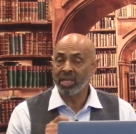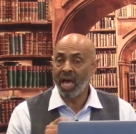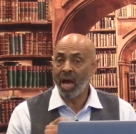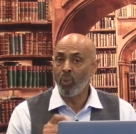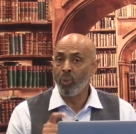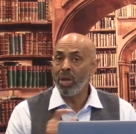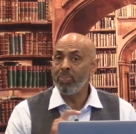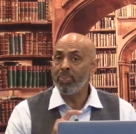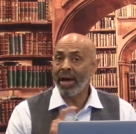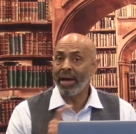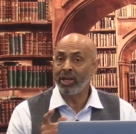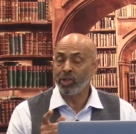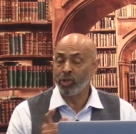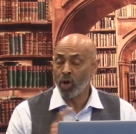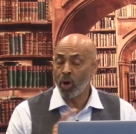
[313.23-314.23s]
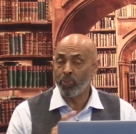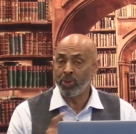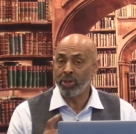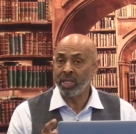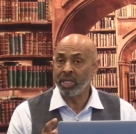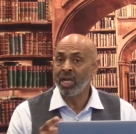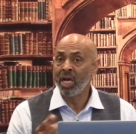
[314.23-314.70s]
We might interpret
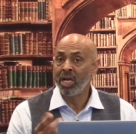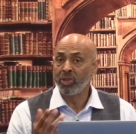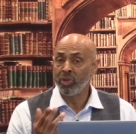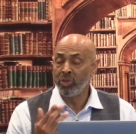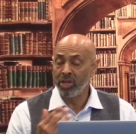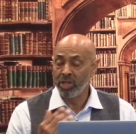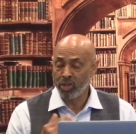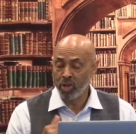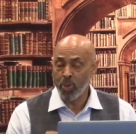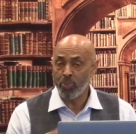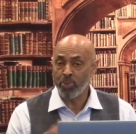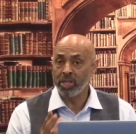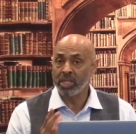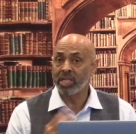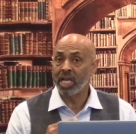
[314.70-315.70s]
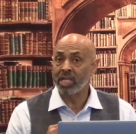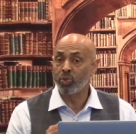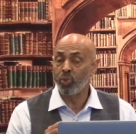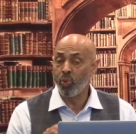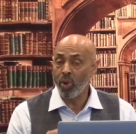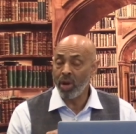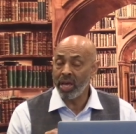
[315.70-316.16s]
it through the interpreters as
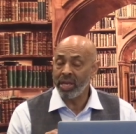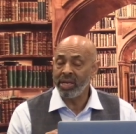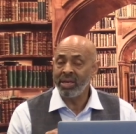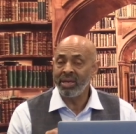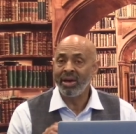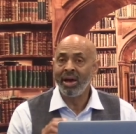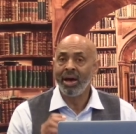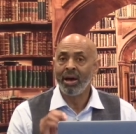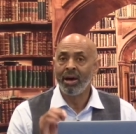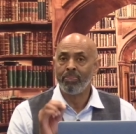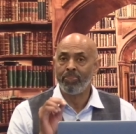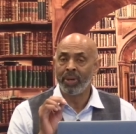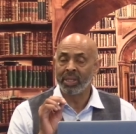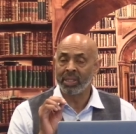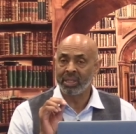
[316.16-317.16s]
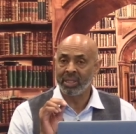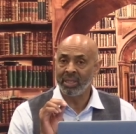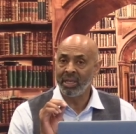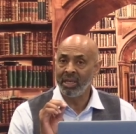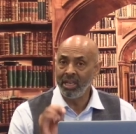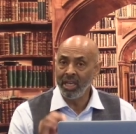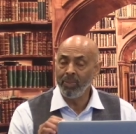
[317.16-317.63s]
wind, but the
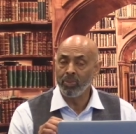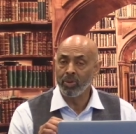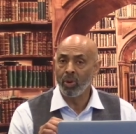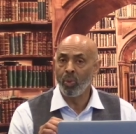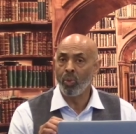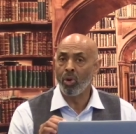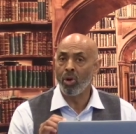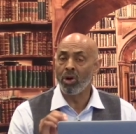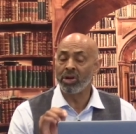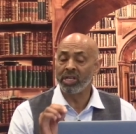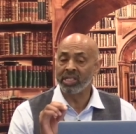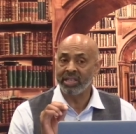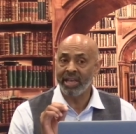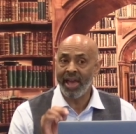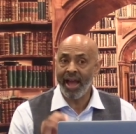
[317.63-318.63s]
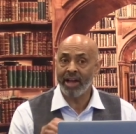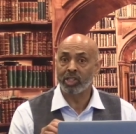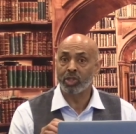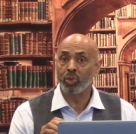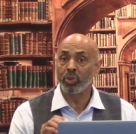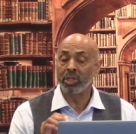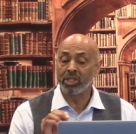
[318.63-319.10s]
Hebrew word is
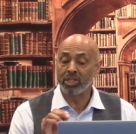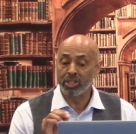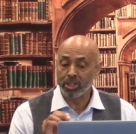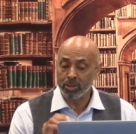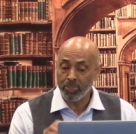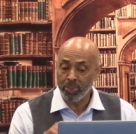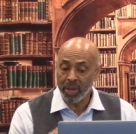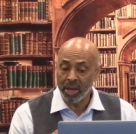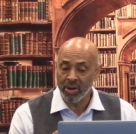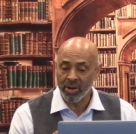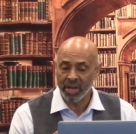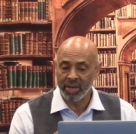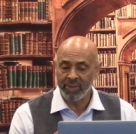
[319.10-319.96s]
actually spirit.